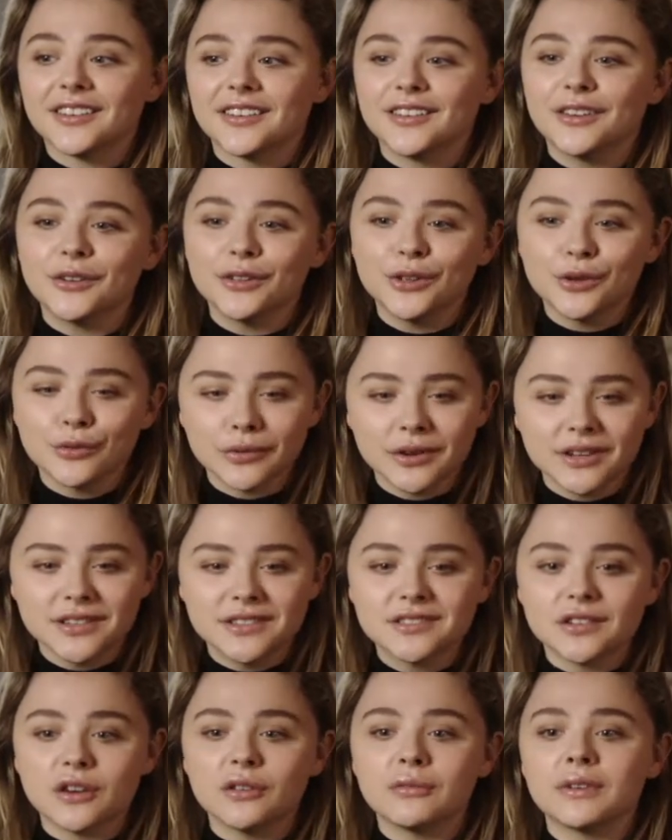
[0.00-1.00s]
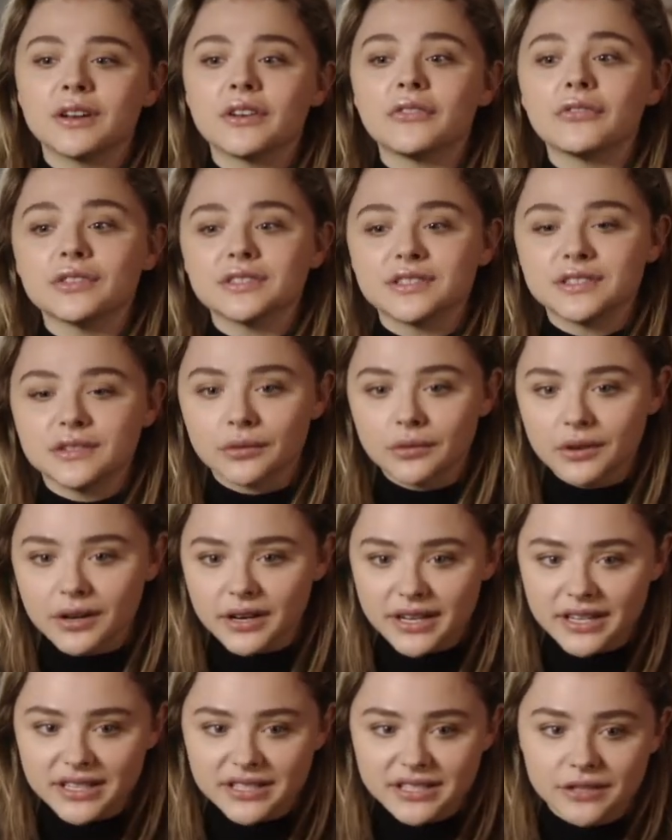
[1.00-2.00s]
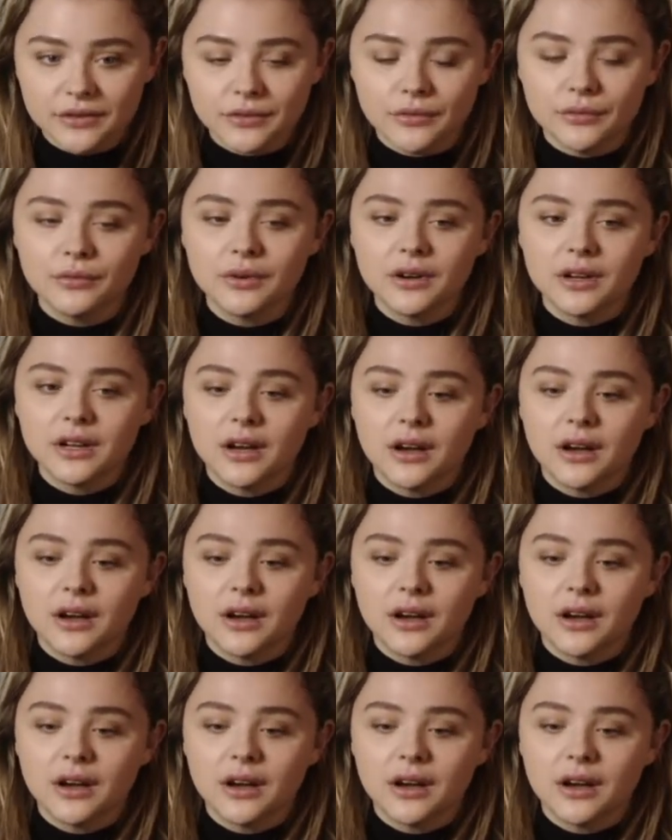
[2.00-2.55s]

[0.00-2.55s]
you know, you read so many different stories and you